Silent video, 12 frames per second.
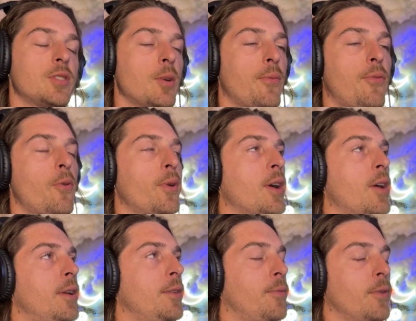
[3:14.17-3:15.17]
before we go
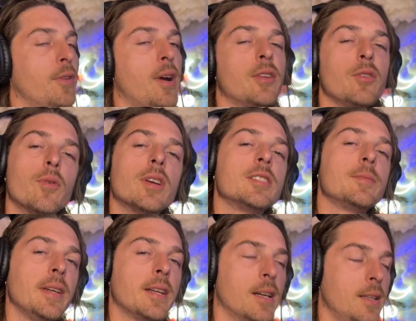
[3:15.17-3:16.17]
any further, I do want to
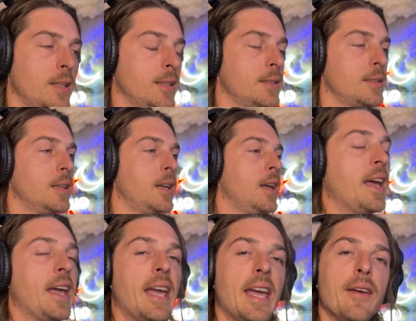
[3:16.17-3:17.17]
speak on this.
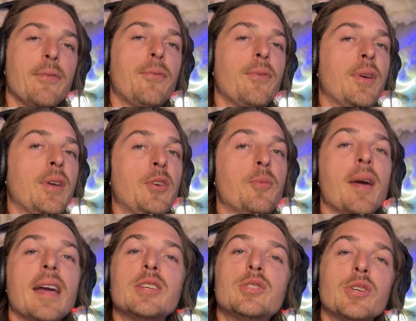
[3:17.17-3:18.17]
If you
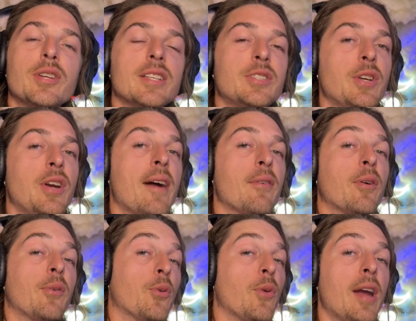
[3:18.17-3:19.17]
make sure that you have a
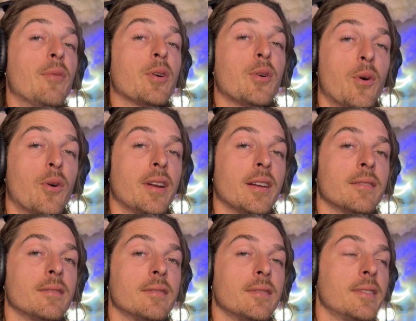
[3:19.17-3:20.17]
great recording,
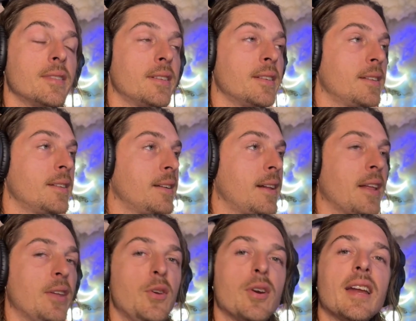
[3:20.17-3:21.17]

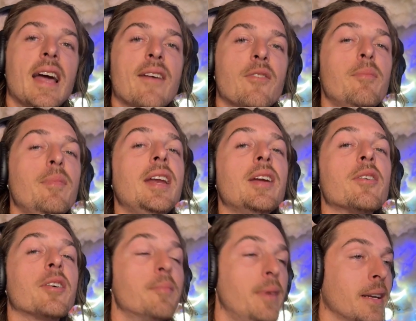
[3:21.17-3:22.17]
you could have a
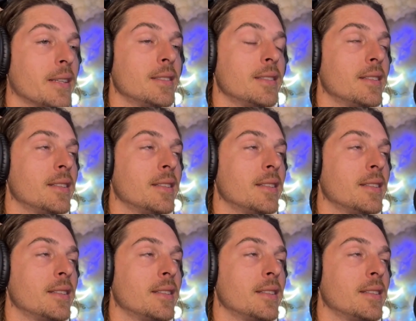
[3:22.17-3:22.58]
mediocre mix